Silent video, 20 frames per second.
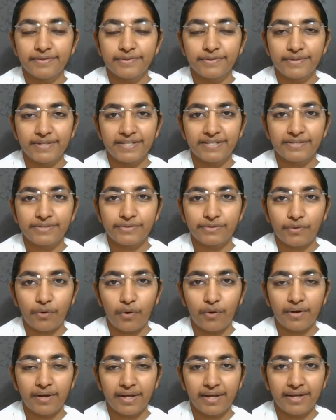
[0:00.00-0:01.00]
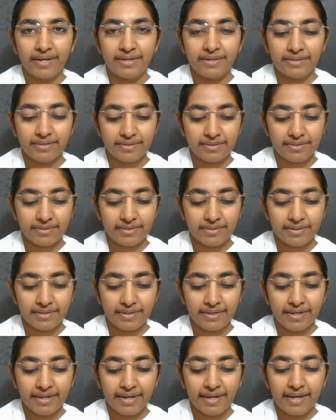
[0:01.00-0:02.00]
Today's song is
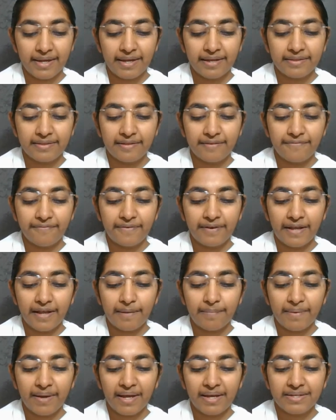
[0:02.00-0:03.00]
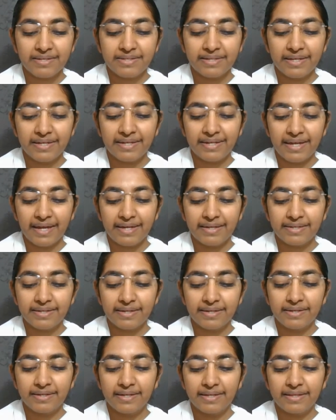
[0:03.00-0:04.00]
The Flame as
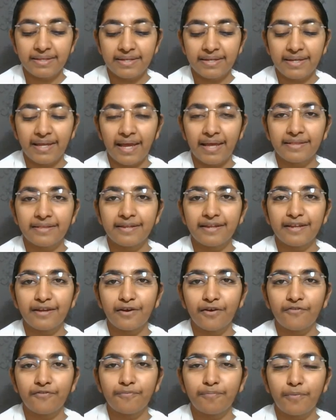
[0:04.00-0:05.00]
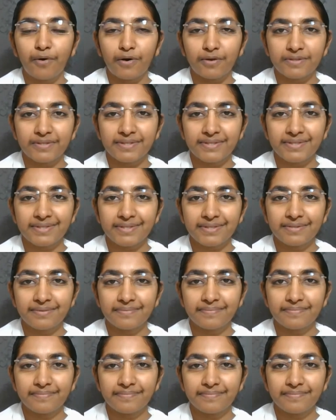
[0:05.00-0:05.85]
Ignited in the Gathering of Moths.